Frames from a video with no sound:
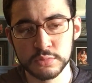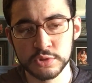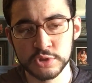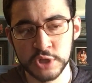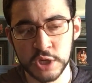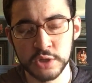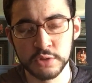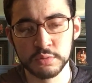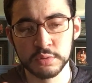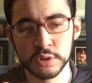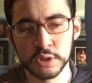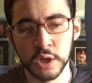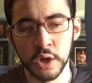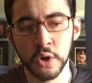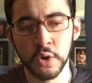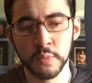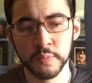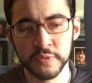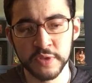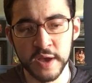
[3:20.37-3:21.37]
genuinely
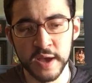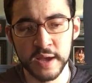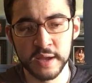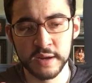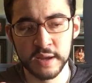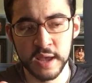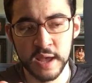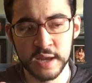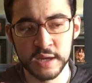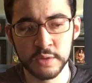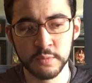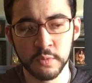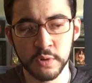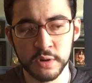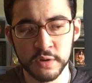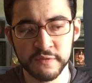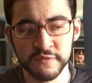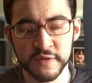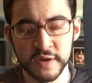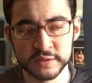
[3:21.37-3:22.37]
hope that
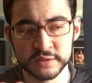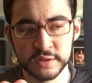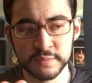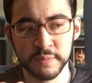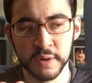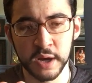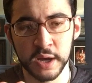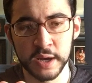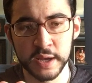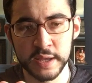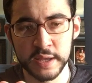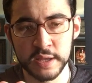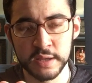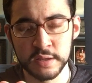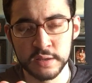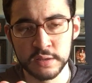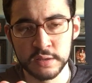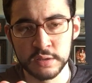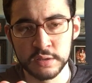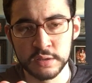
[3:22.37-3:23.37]
anyone affected by
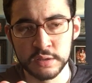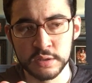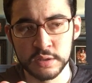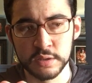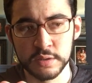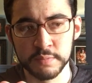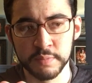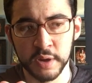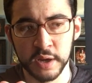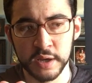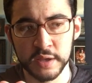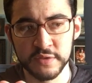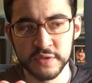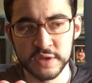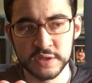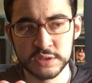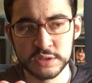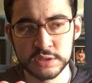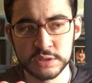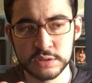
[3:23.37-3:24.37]

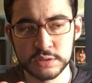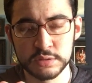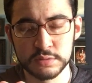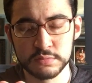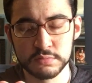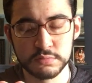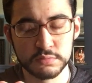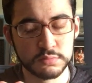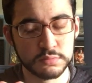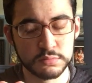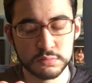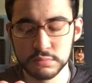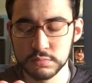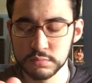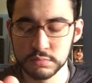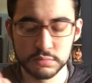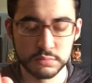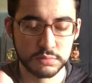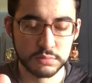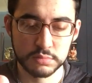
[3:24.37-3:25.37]
this
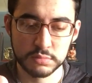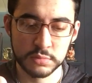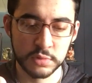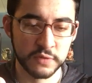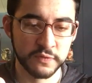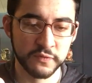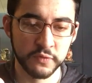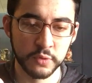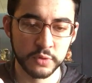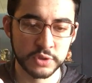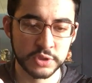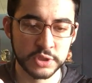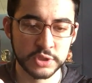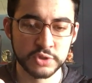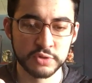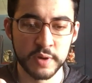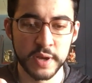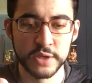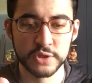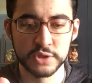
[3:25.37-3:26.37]
unfortunate
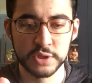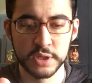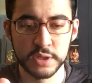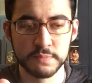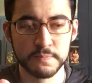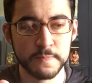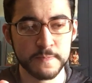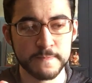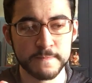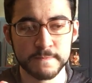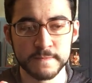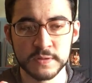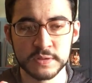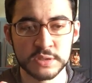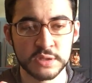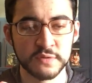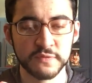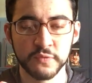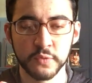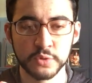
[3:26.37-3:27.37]
tragedy,
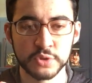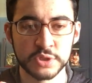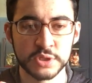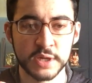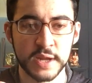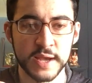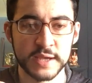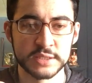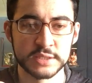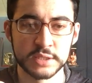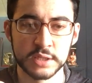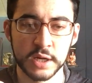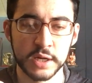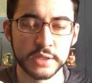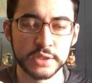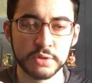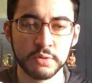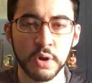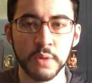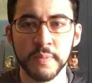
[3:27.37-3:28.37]
this unfortunate accident, and
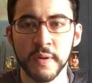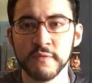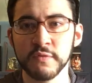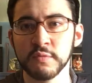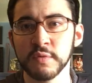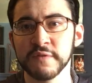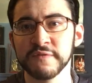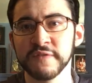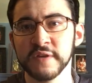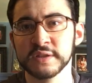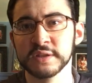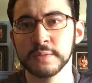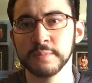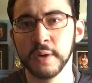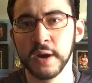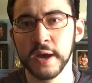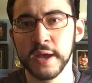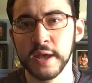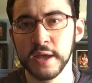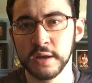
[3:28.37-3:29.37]
I do hope everyone affected
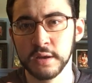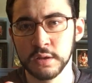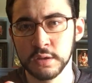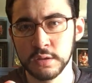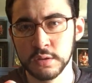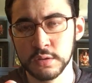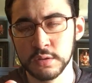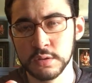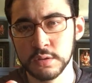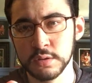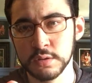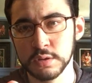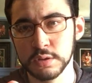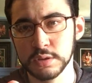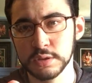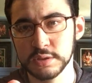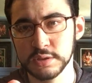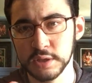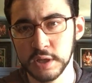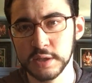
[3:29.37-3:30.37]
by it
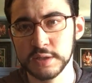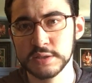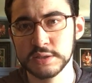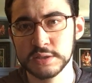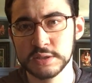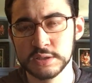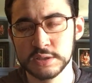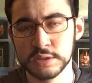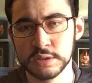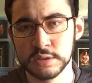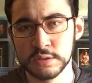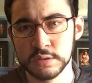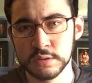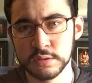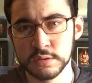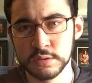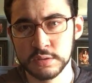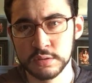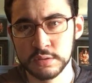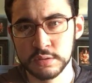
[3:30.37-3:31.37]
does
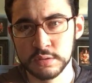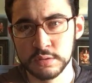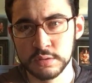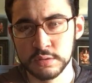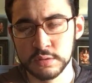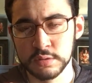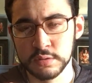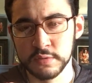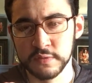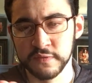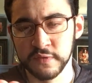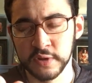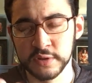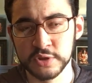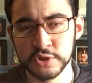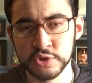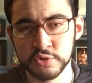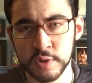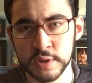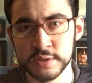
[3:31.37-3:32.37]
find
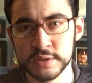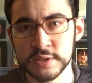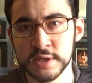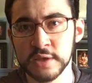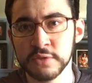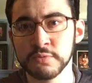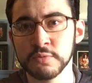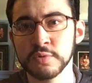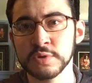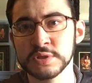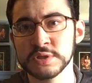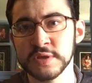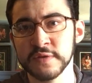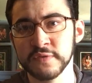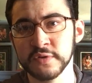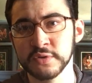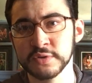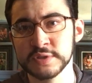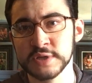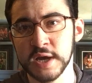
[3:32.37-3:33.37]
the strength to get through this
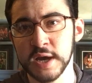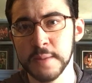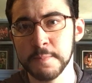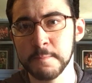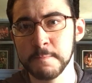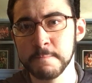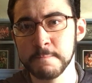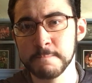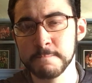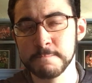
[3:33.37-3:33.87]
difficult time.